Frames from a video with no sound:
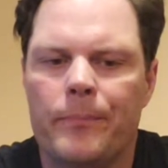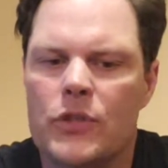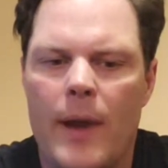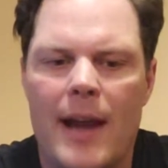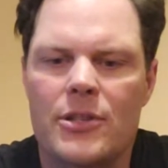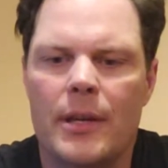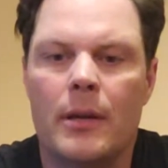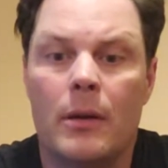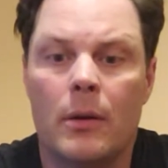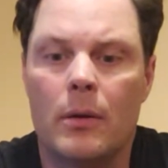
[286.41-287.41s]

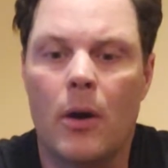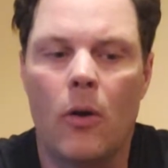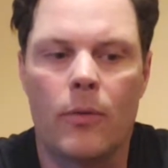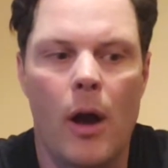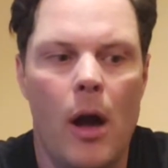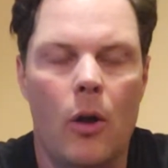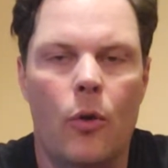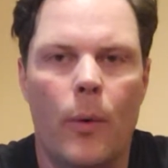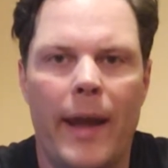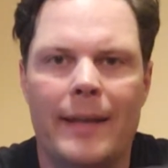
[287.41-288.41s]
Traction overall,
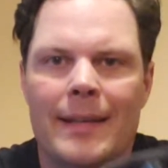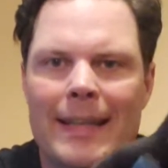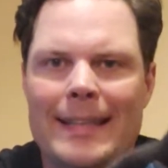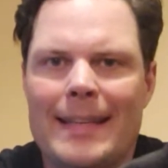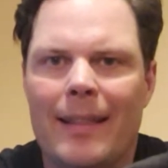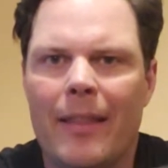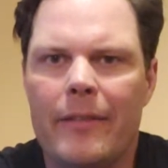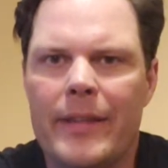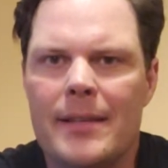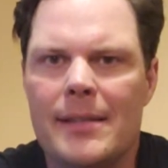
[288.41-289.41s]
great. Didn't
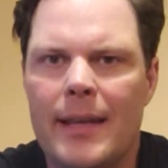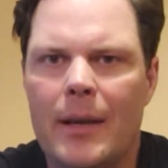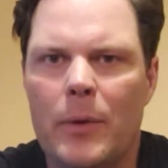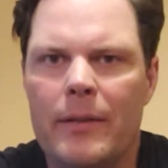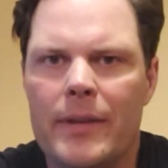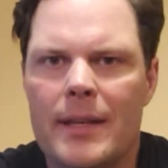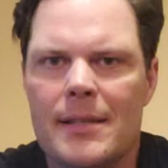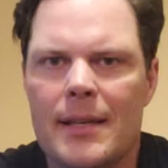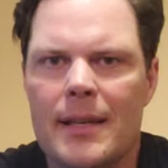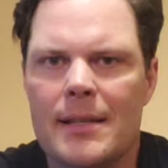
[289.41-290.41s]
love this thing, whatever
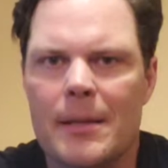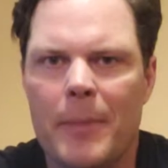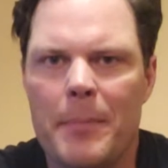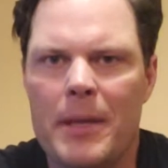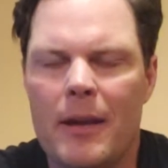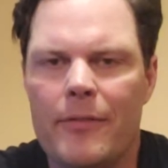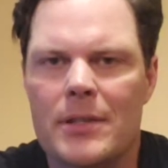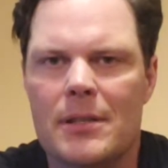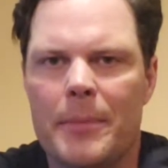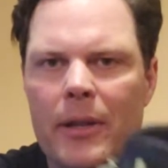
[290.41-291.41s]
this is. It might be there for
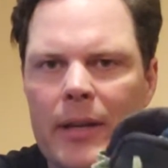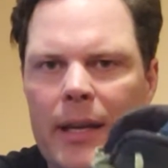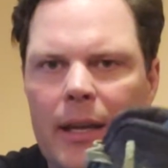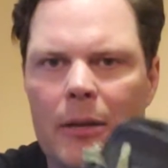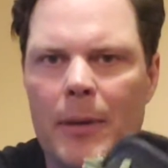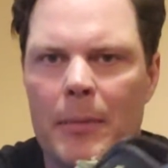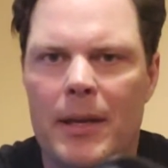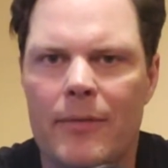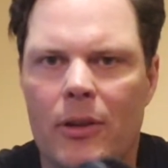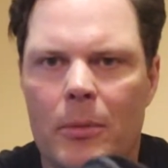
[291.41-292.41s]
stability or maybe
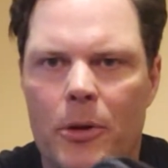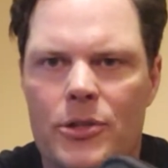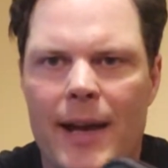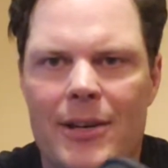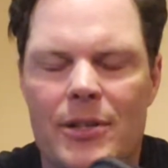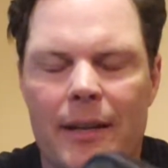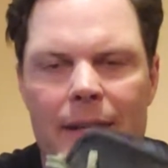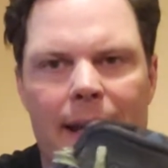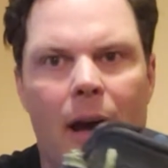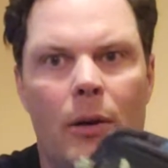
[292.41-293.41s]
give you a little more traction on the
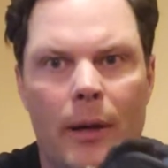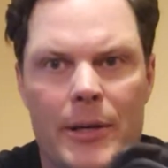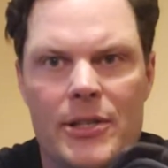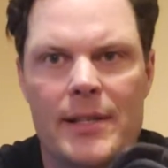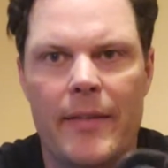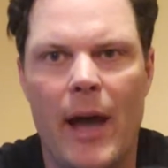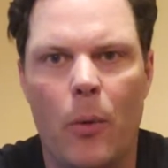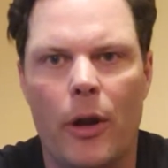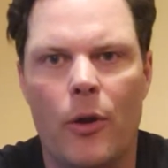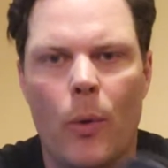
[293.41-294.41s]
down. No, I just said that
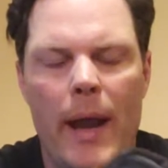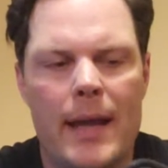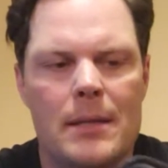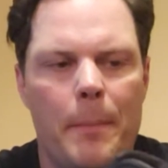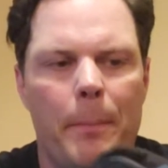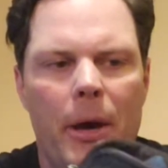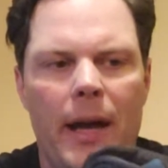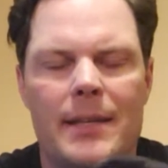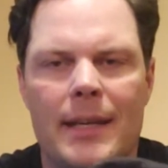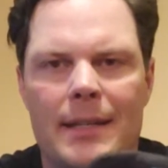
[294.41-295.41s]
worked great,
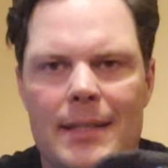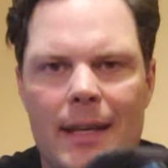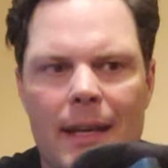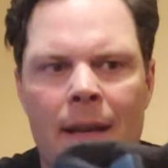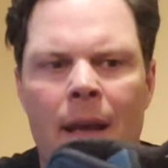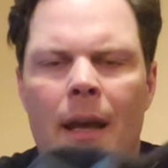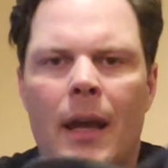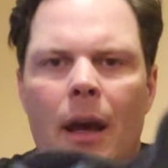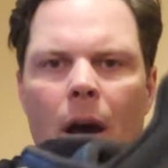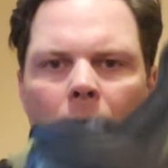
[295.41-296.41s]
but it did
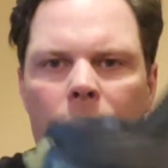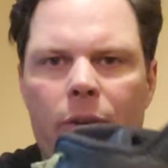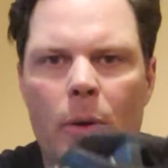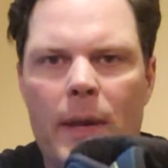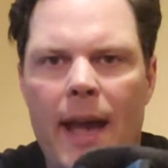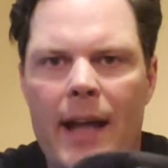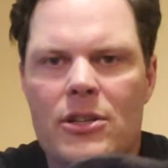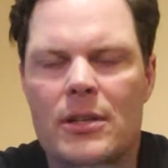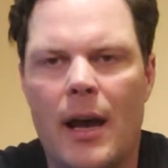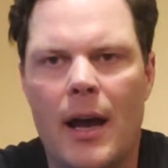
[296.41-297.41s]
also
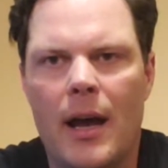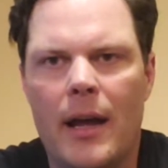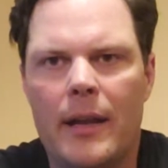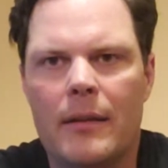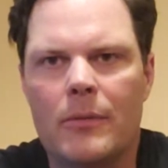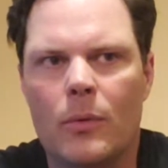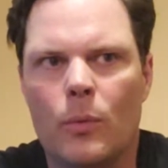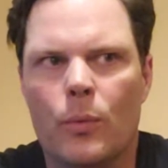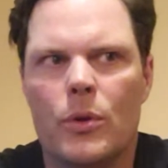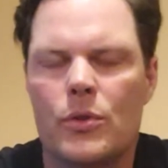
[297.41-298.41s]
catch on
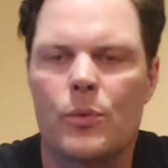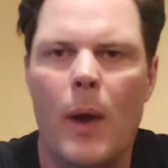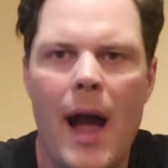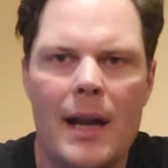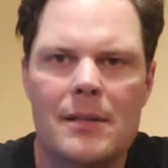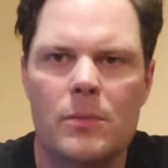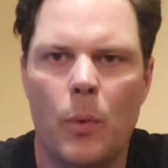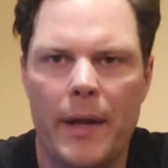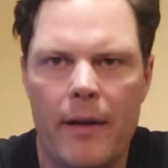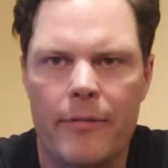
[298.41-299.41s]
roots, rocks,
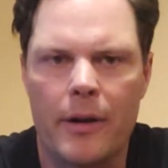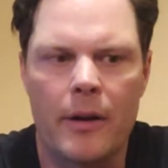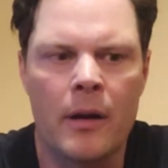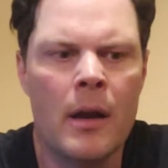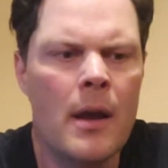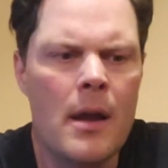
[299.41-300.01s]
whatever.